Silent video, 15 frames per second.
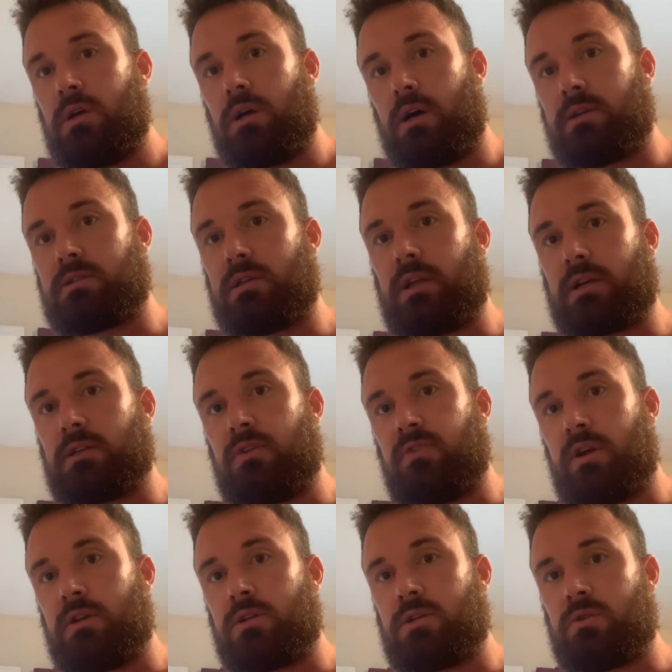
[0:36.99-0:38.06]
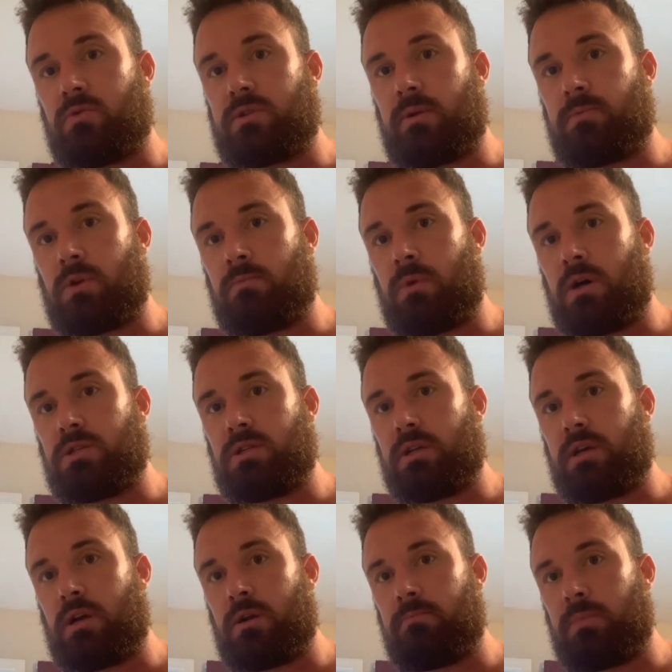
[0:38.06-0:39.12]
a selective androgen receptor modulator.